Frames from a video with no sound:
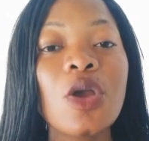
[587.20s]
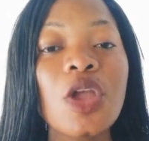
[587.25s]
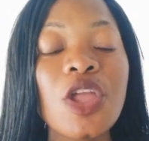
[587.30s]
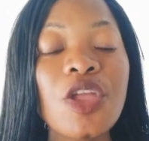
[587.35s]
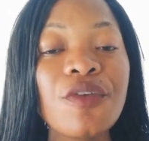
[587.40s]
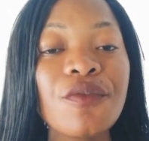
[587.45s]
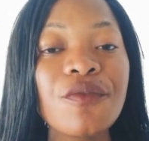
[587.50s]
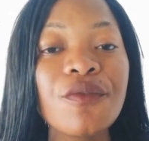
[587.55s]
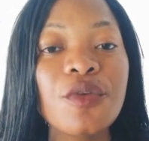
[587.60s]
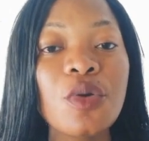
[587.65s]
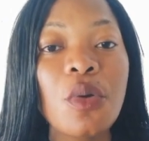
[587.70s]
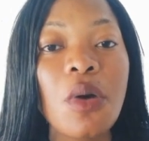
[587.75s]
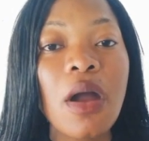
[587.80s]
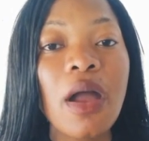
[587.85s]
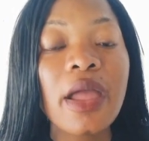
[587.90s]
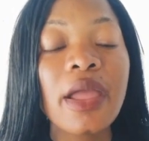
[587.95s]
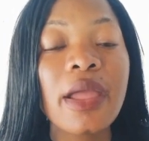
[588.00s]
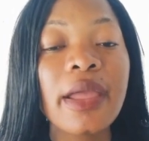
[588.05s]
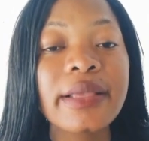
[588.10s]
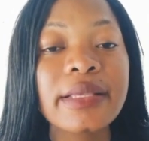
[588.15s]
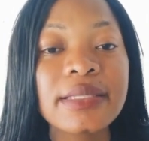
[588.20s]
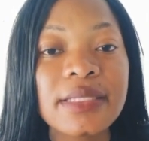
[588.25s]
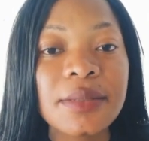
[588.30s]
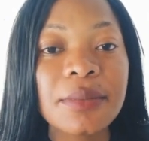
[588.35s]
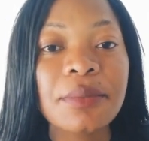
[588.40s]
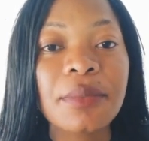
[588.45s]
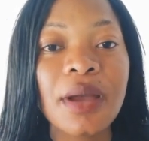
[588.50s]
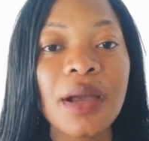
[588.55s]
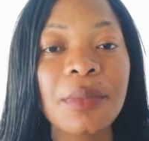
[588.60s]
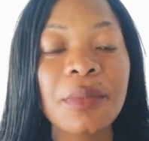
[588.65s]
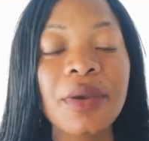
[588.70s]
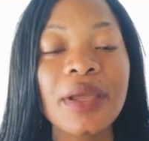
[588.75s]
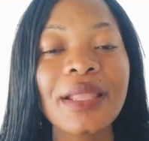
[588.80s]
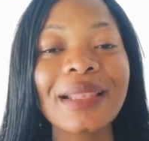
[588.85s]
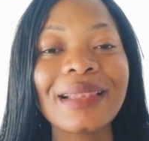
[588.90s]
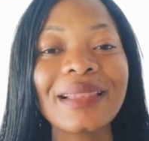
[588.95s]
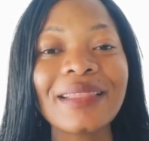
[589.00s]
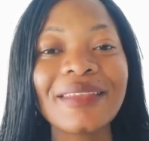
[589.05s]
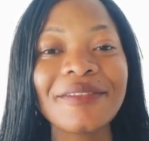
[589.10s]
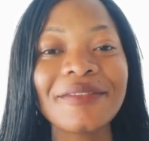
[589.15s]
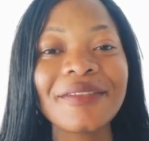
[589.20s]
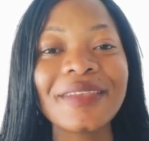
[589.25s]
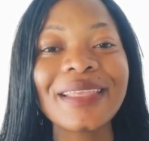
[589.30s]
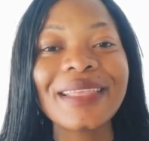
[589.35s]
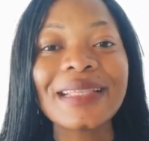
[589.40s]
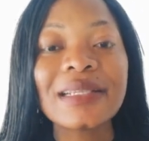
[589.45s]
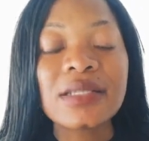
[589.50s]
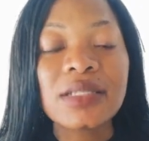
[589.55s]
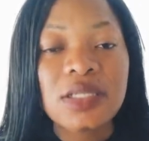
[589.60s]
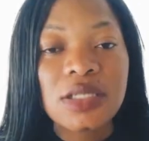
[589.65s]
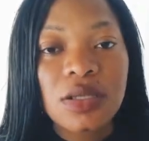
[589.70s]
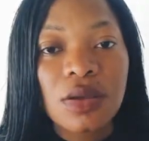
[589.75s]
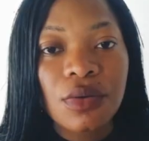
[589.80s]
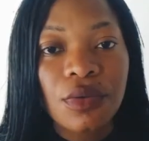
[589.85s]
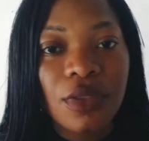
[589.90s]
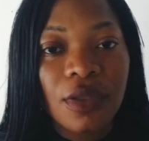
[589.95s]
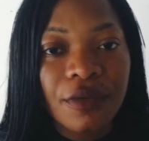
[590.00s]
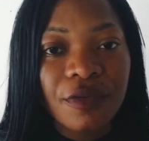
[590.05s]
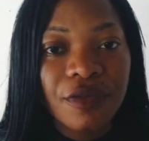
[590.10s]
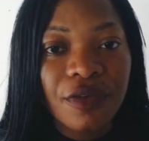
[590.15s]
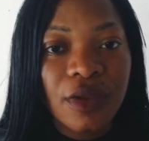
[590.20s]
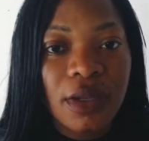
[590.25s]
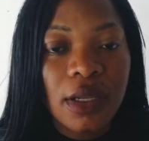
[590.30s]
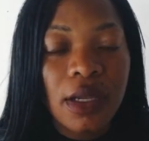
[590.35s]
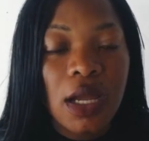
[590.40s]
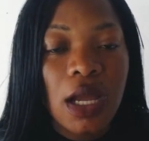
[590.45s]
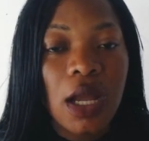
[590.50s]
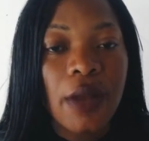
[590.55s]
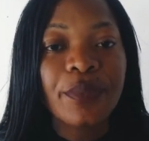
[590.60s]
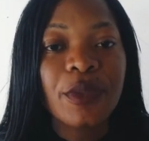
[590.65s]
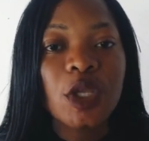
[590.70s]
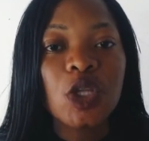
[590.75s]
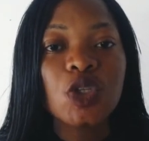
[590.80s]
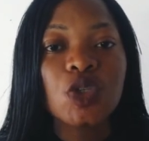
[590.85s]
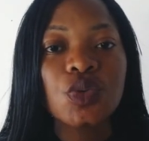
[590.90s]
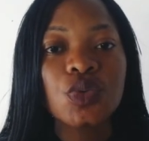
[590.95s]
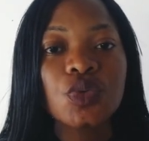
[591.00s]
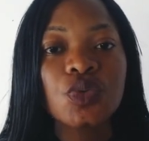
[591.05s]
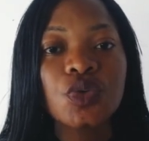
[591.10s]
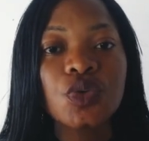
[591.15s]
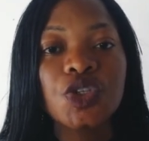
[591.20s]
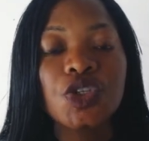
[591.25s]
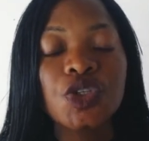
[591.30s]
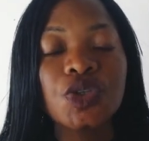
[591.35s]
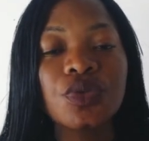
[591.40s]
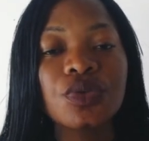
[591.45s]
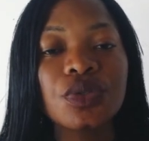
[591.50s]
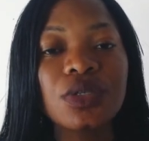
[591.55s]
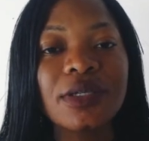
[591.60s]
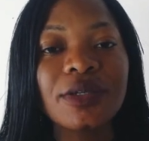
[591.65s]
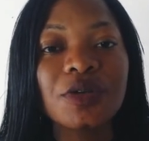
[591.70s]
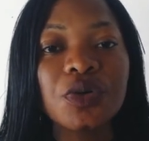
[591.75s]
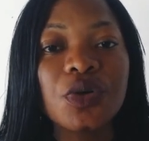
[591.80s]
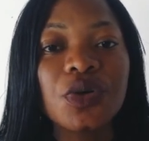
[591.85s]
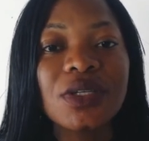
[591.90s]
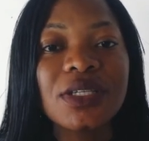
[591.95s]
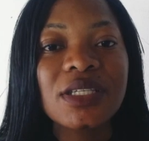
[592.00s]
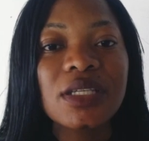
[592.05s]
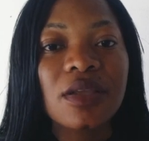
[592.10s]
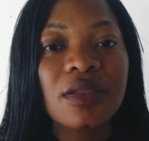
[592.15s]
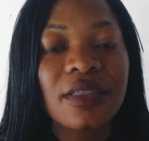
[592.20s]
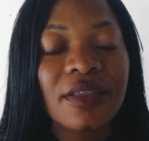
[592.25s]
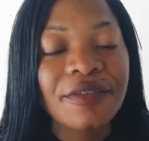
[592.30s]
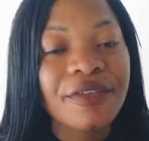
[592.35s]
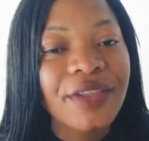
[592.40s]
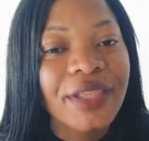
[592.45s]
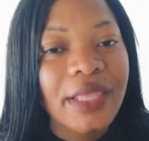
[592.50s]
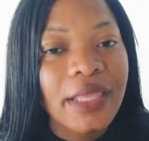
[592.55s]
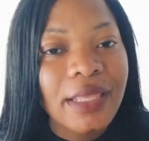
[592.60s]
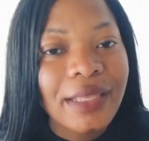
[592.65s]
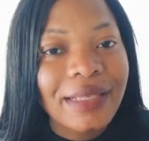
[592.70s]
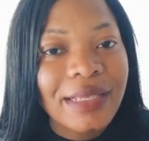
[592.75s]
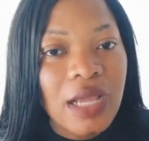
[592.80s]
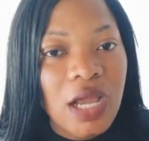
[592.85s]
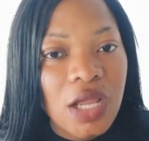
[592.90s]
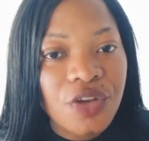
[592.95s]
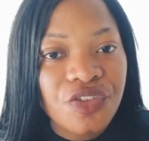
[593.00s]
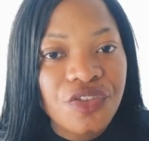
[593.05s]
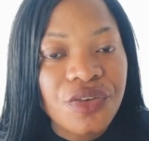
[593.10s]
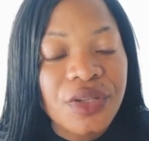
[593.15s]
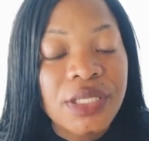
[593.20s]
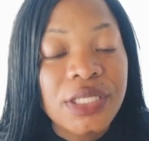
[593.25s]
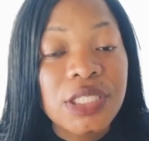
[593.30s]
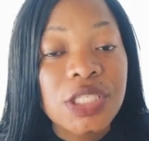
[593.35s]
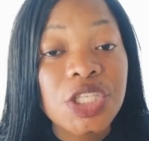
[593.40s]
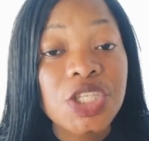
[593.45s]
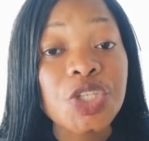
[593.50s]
if you are a Zimbabwean living in South Africa, do not use your South African address.